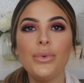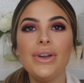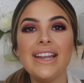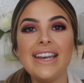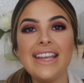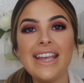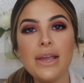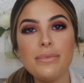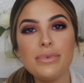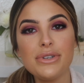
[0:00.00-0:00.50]
We're
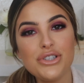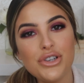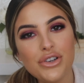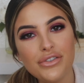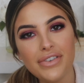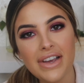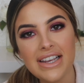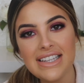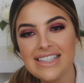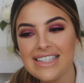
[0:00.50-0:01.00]
going to keep it
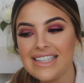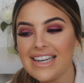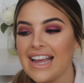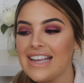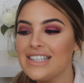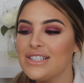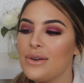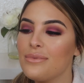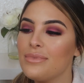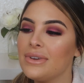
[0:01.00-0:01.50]
Too Faced
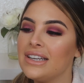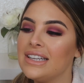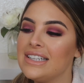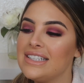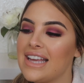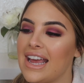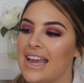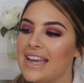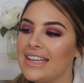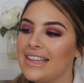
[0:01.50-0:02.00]
today, so I'm going
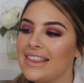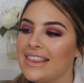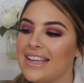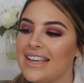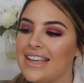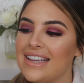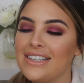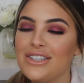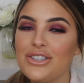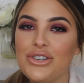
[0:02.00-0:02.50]
to take
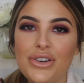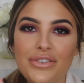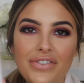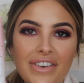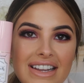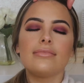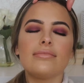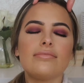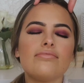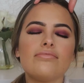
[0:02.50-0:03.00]
the Too
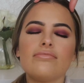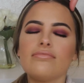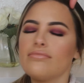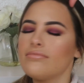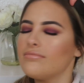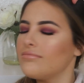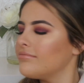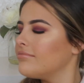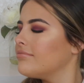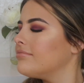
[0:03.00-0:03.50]
Faced
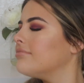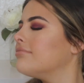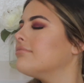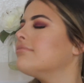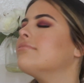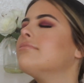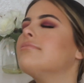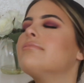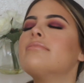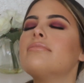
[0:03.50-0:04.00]
Hangover
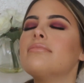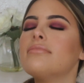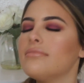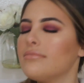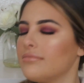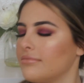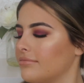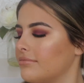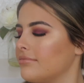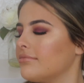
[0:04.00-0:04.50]
3-in-1
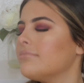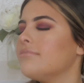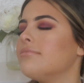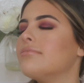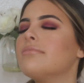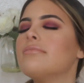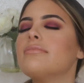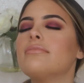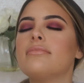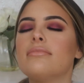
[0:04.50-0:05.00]
setting
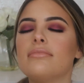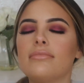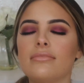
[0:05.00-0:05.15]
spray.